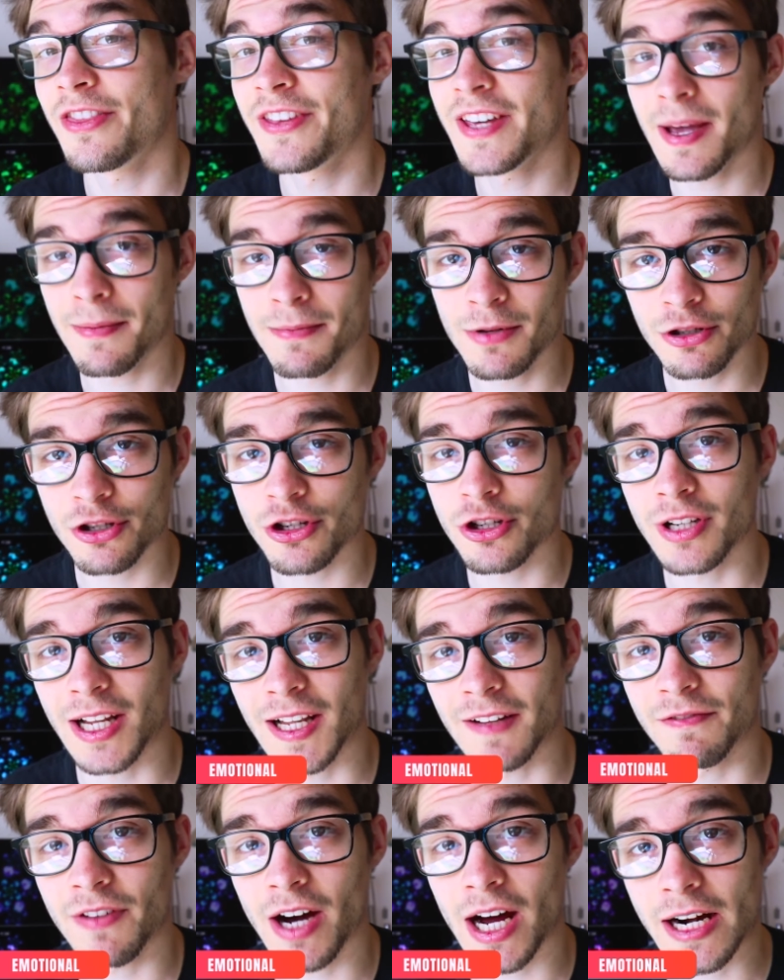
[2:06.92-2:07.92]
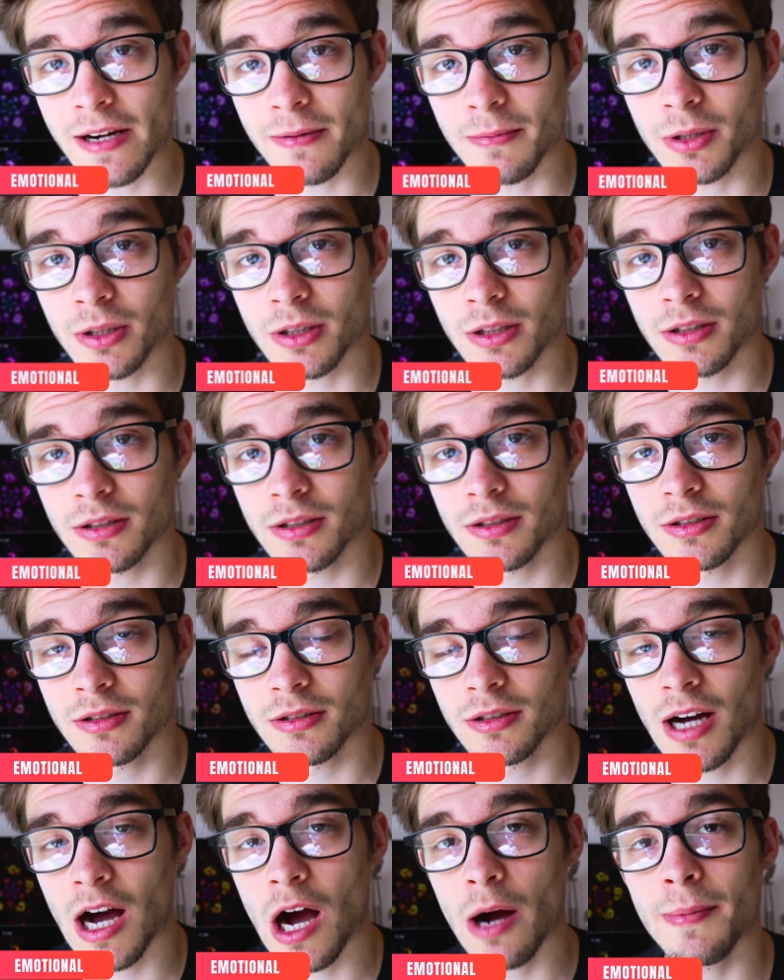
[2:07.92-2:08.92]
The emotional variable.
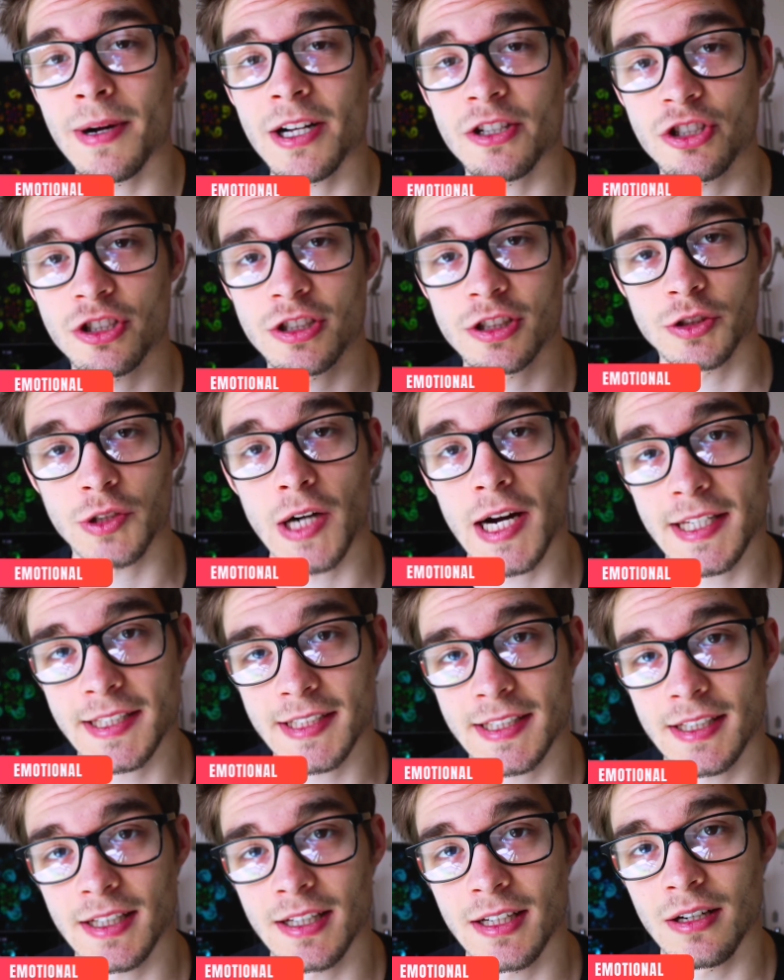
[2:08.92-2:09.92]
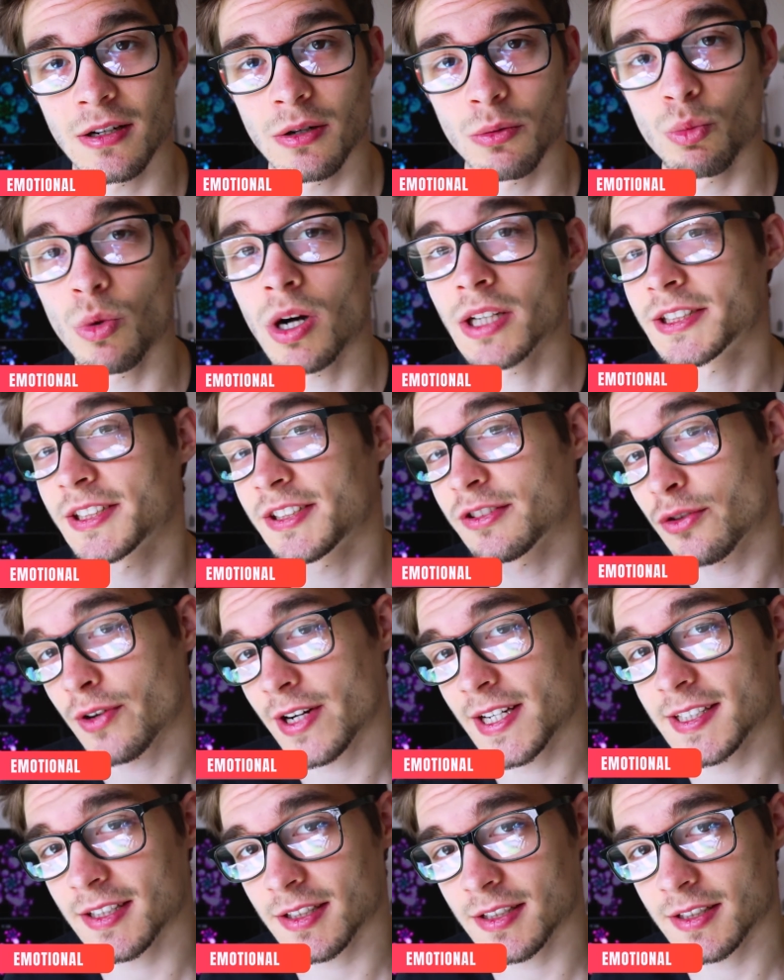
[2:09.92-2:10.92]
How much stress? What
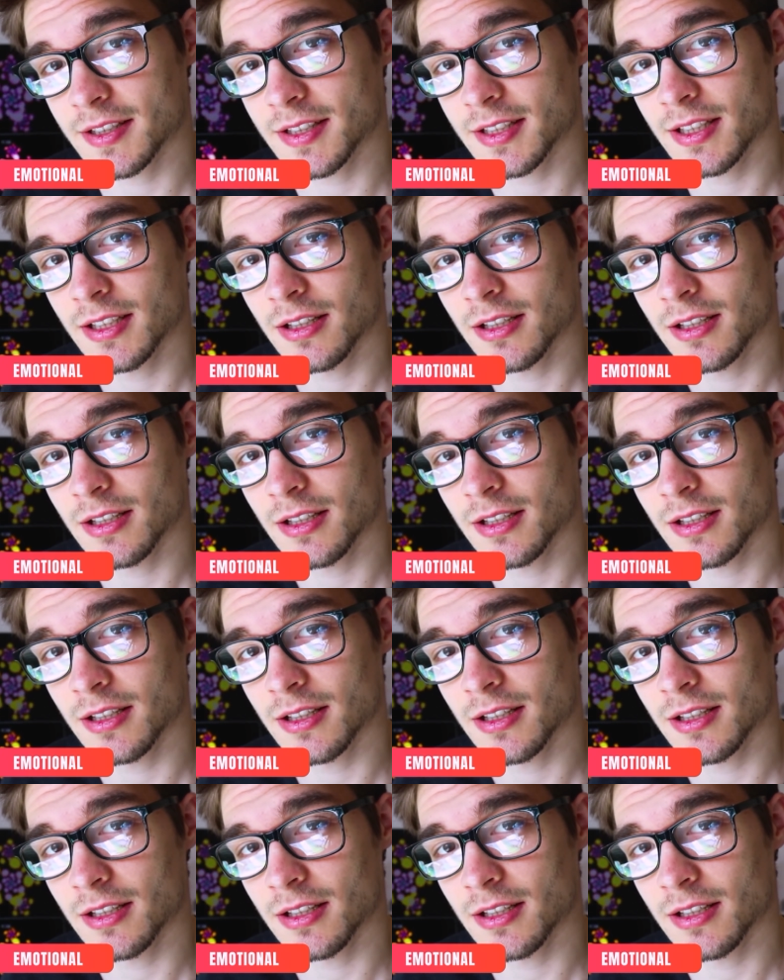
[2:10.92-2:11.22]
reasons?